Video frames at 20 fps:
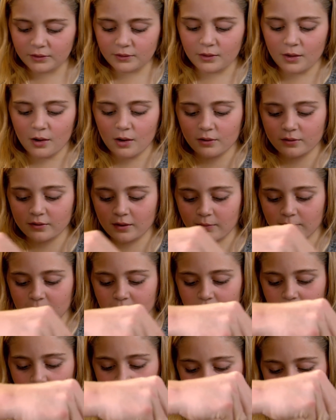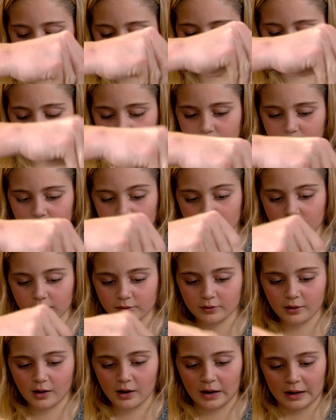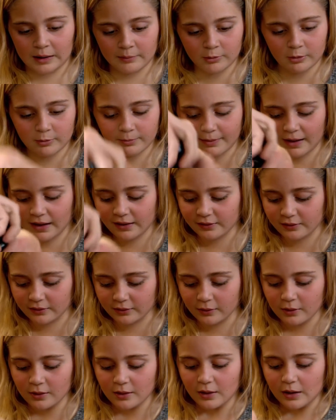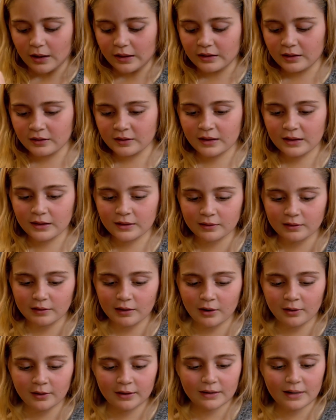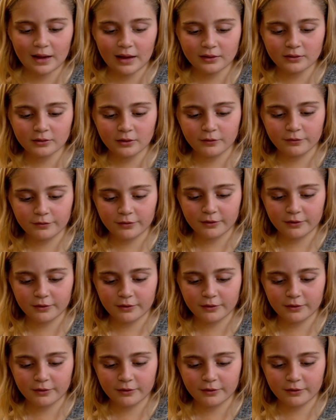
cook something like rosemary or thyme or mm -hmm. basil, does it slowly let off the